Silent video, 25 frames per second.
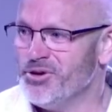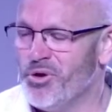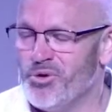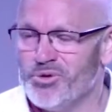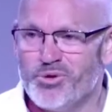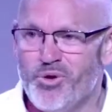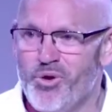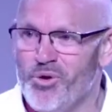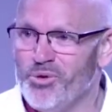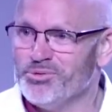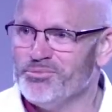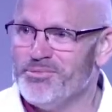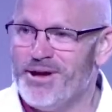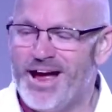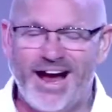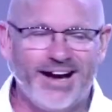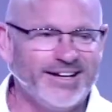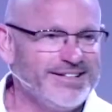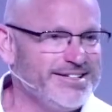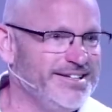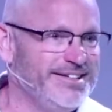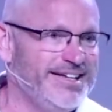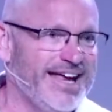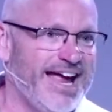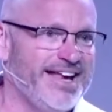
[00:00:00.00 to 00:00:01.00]
Don't hold
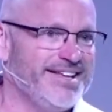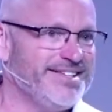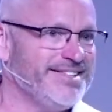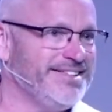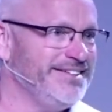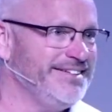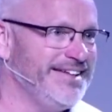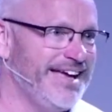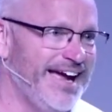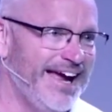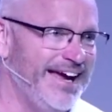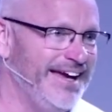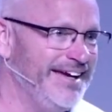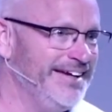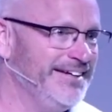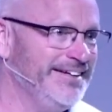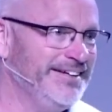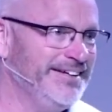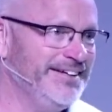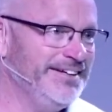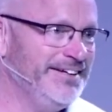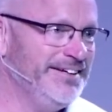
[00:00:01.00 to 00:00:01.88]
back. Today's the day.